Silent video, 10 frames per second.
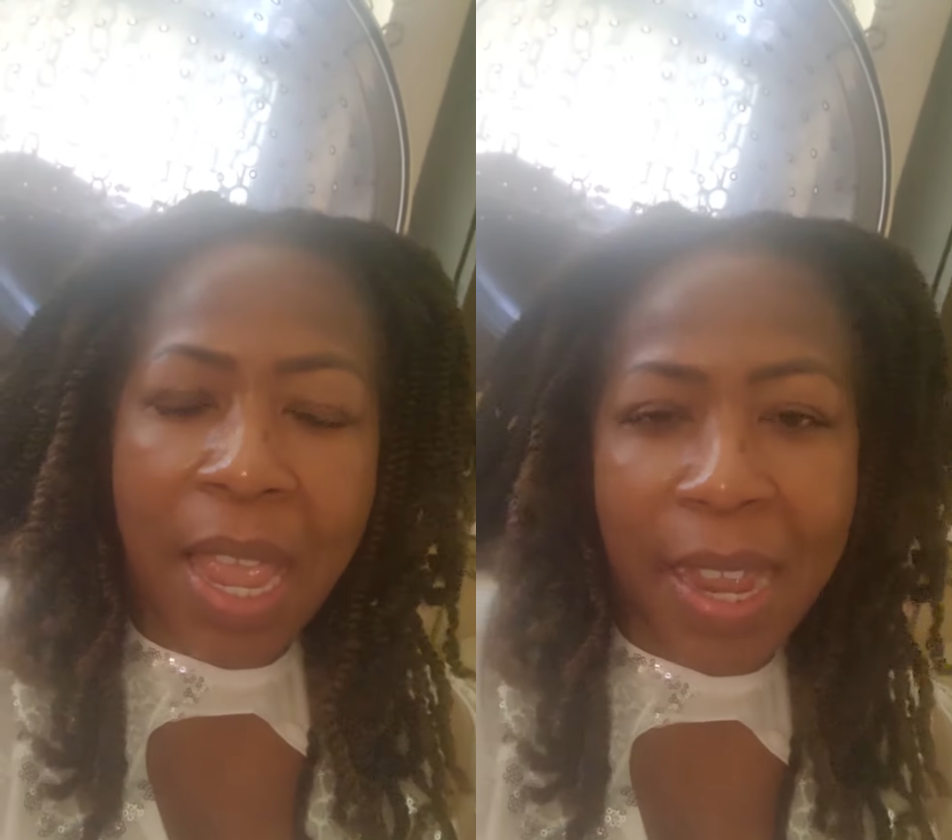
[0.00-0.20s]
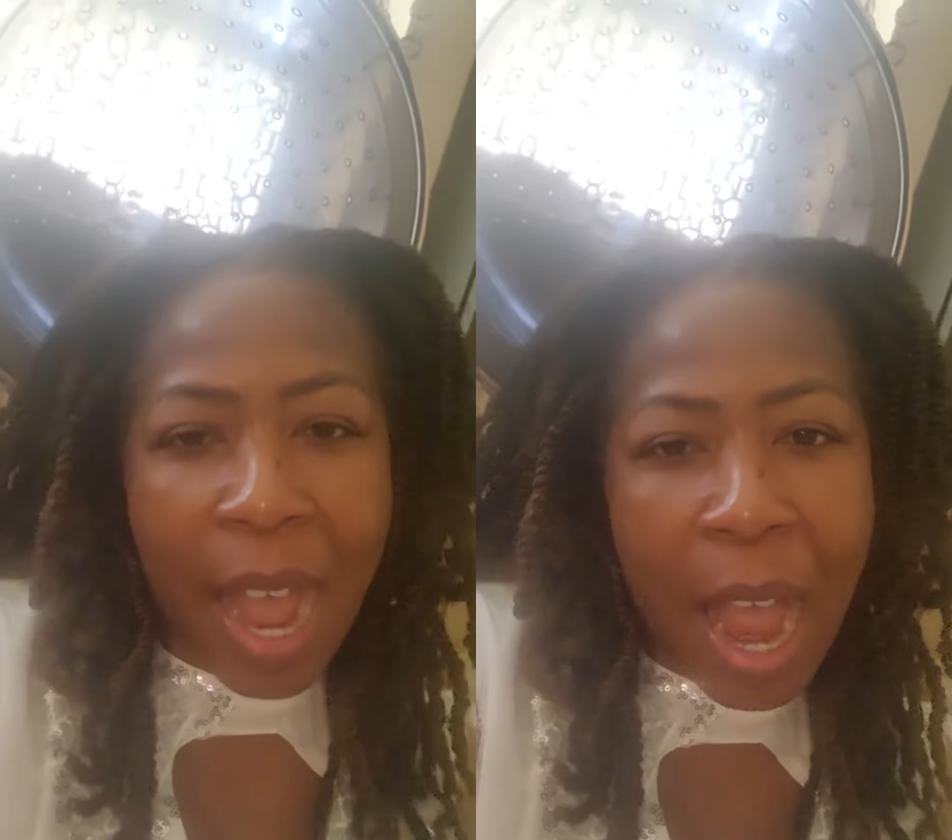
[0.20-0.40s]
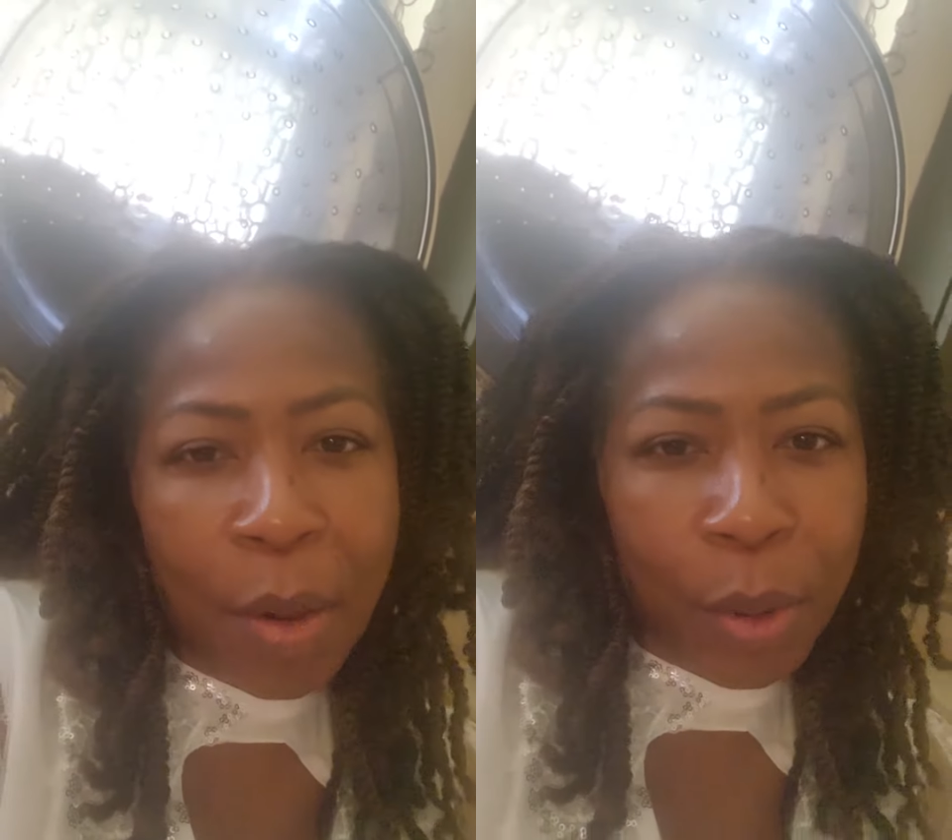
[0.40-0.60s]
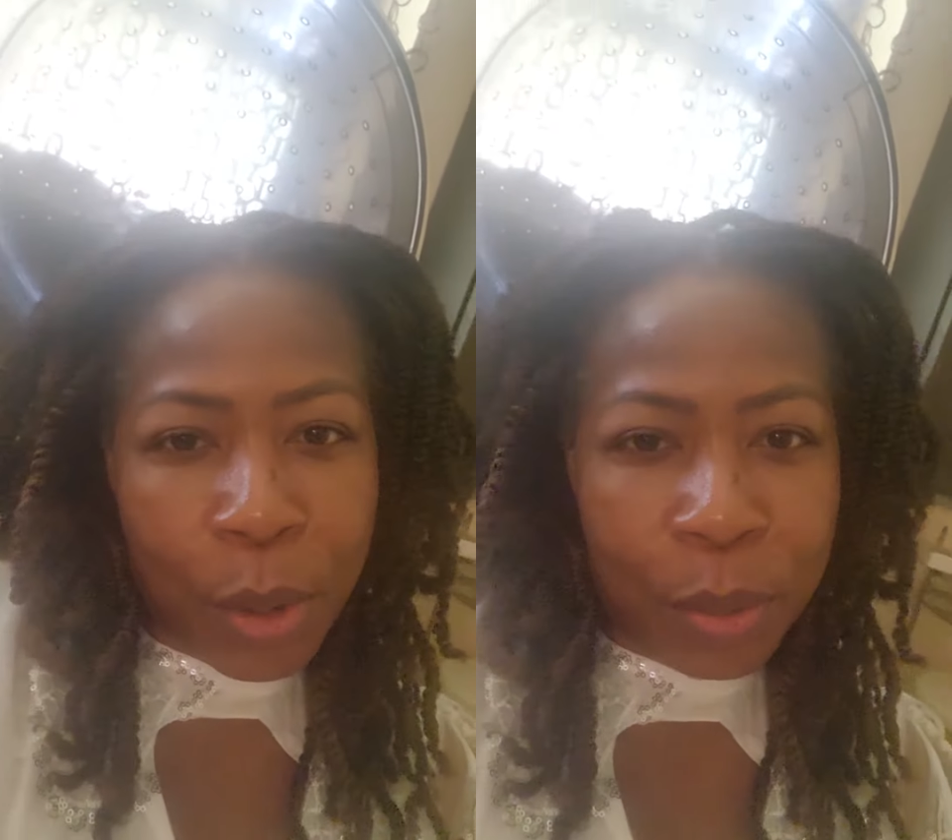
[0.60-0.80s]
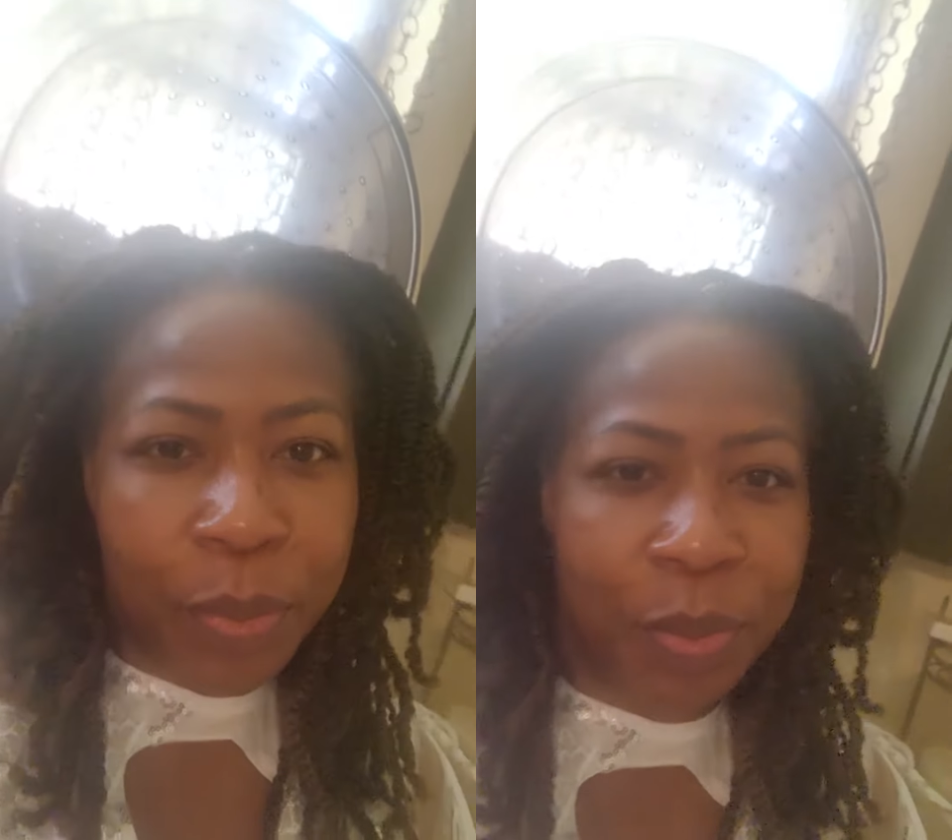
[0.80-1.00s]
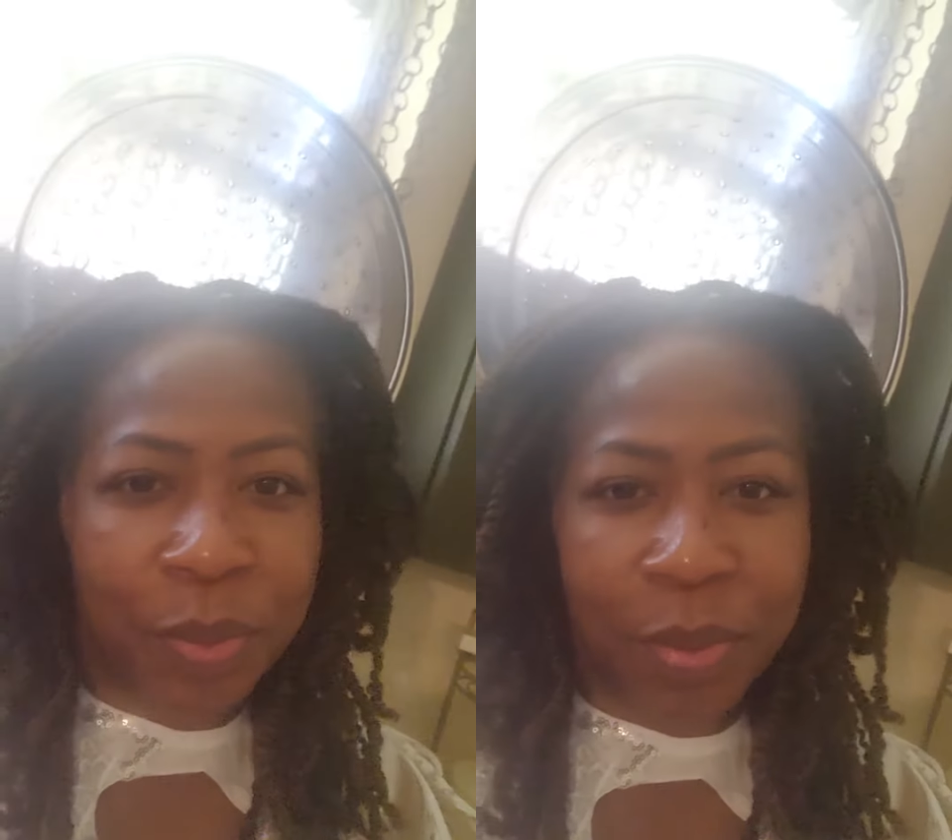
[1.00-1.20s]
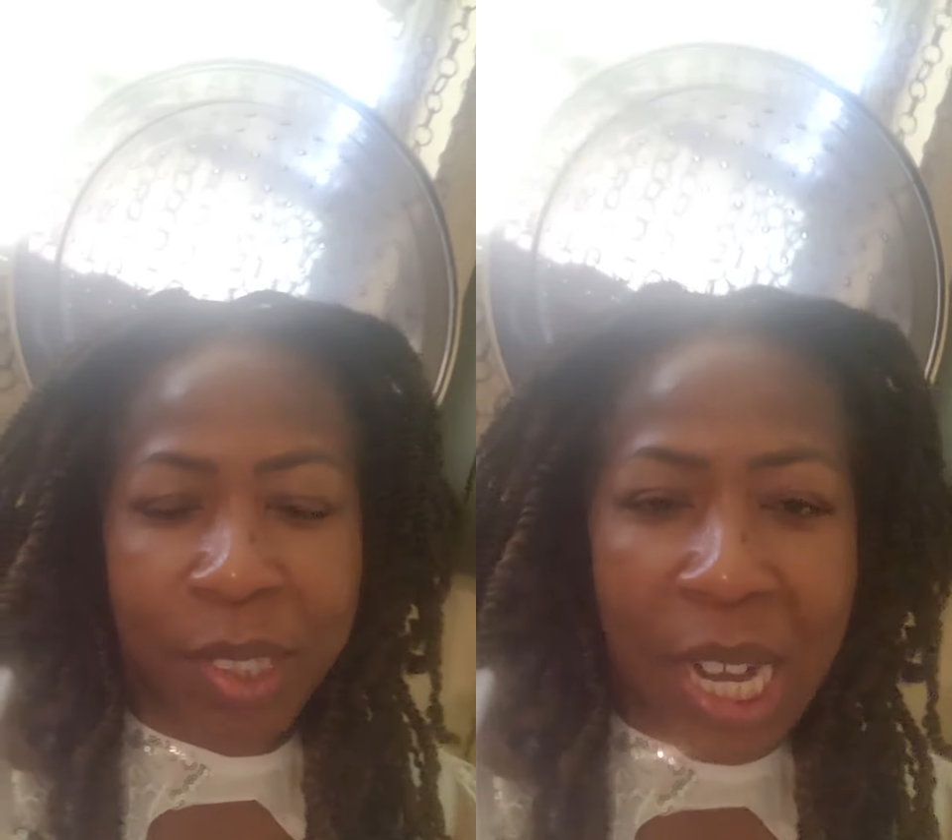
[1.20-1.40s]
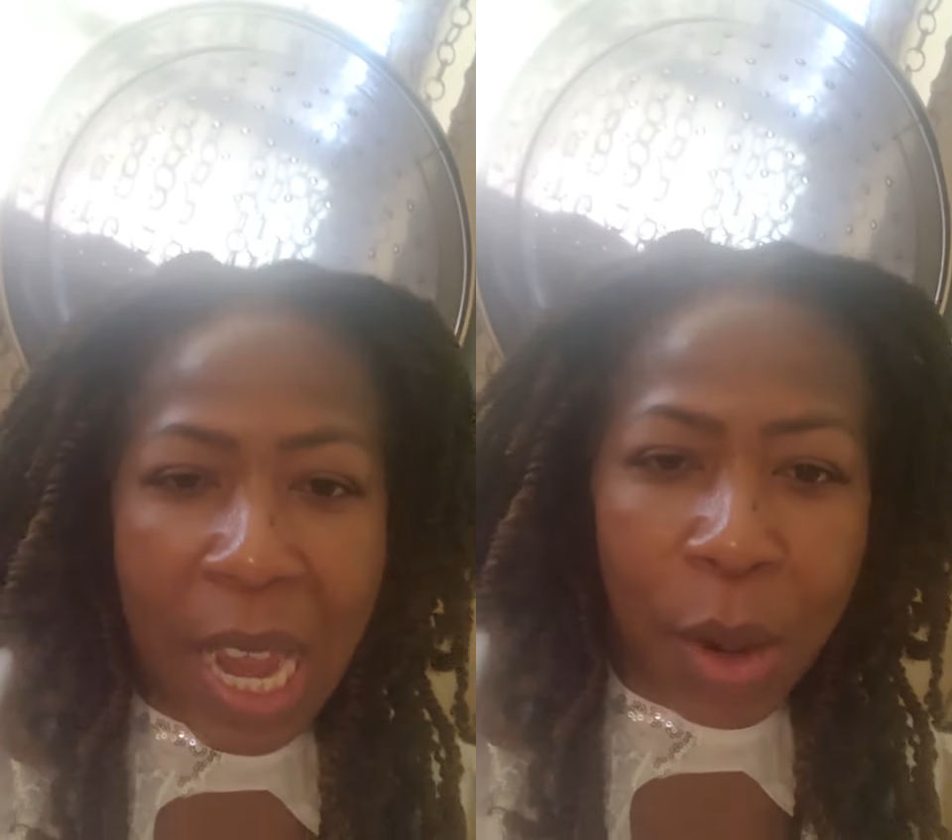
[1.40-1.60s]
Ekaaro,
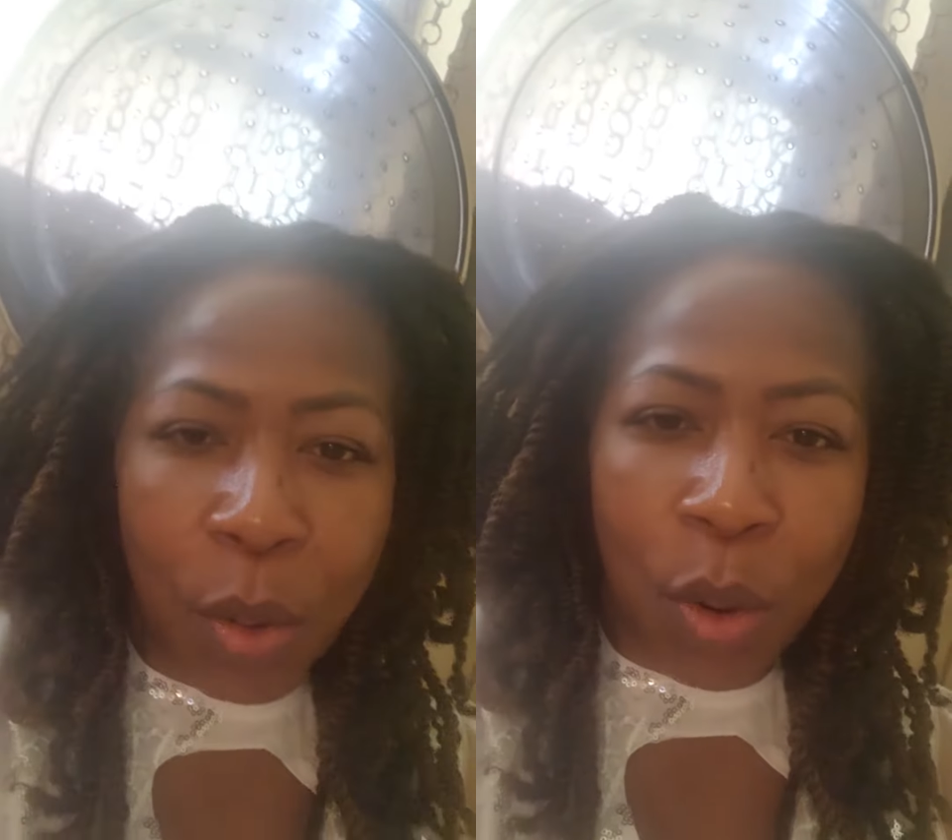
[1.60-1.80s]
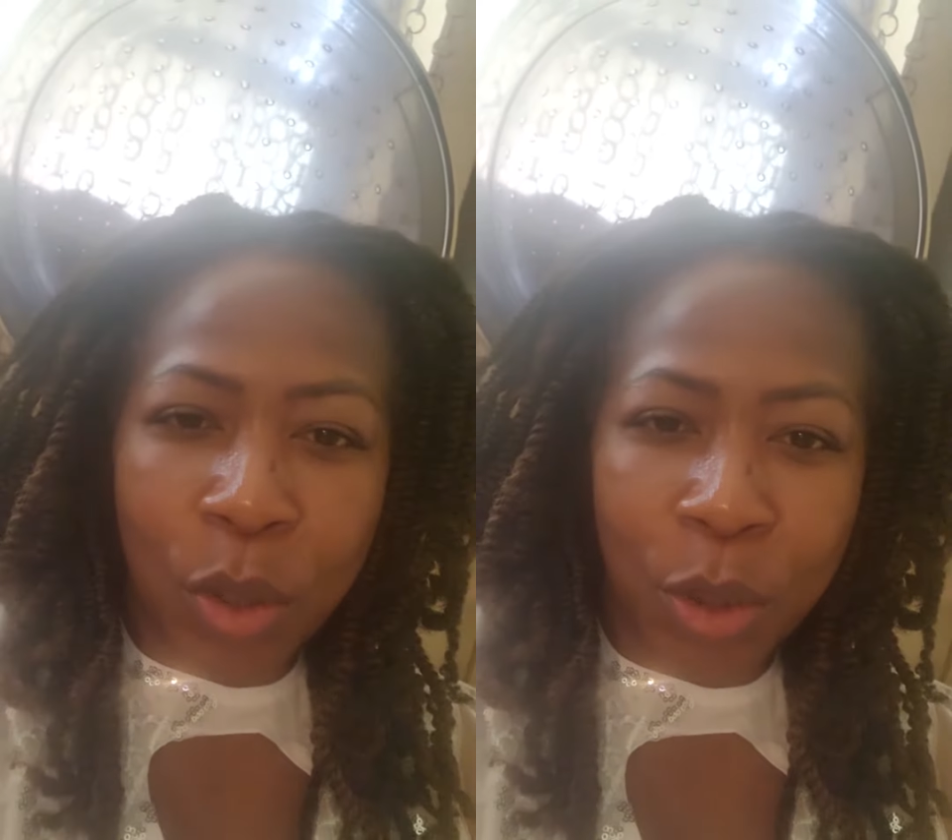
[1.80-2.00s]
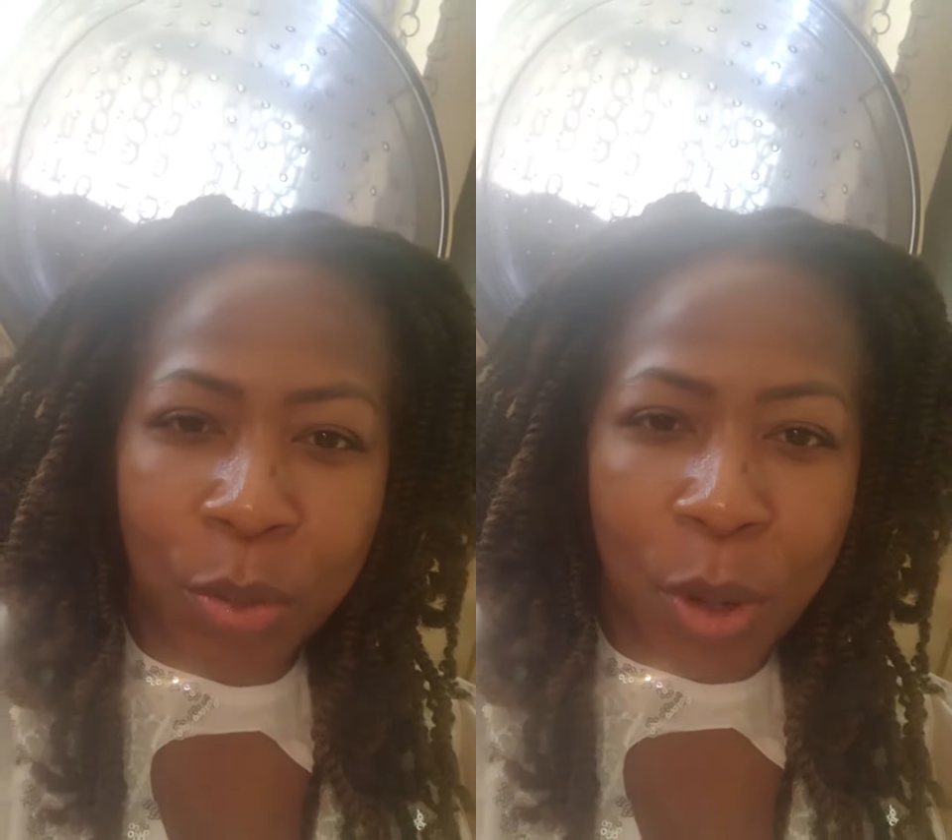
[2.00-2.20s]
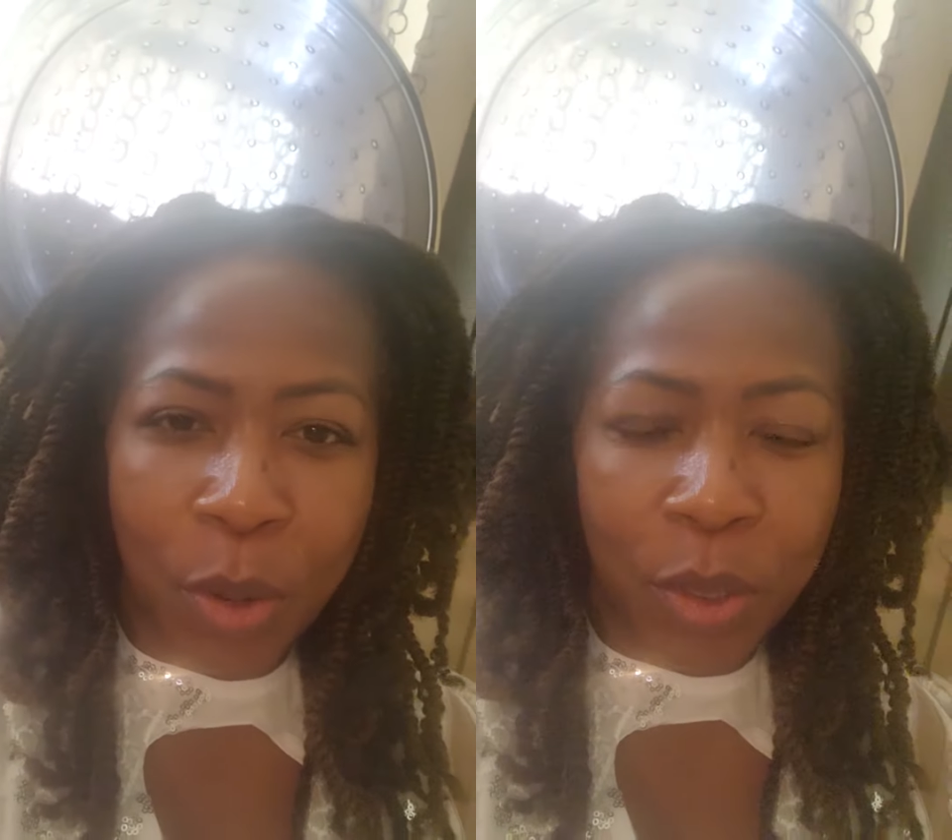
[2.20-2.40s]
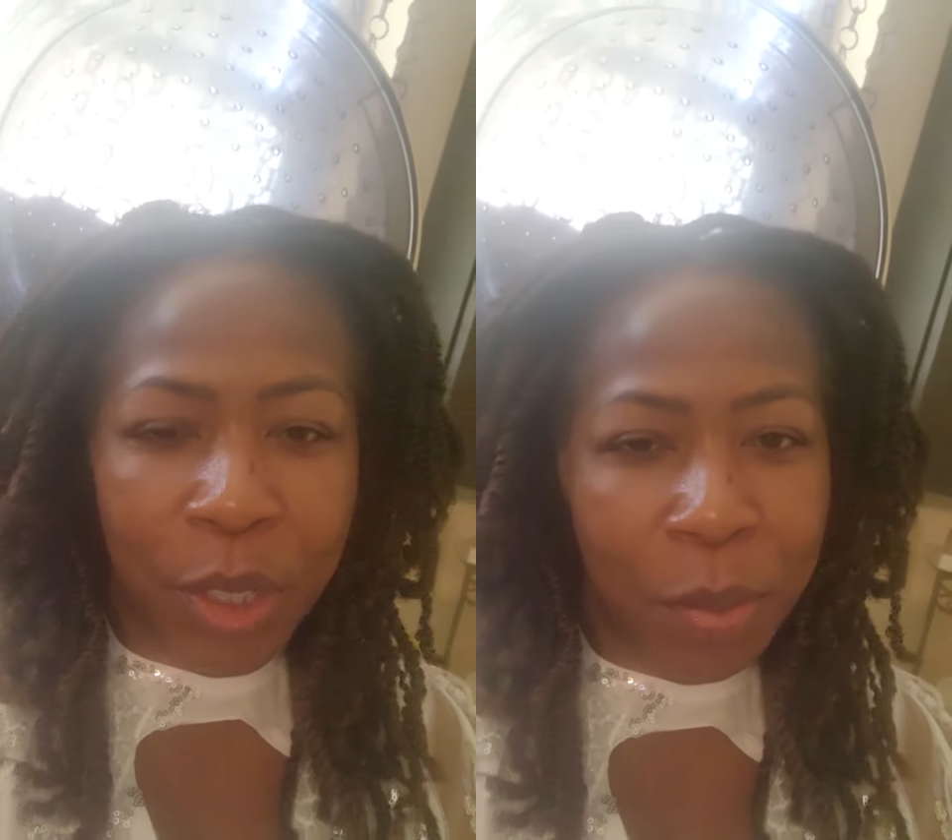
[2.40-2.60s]
Ekwojumo,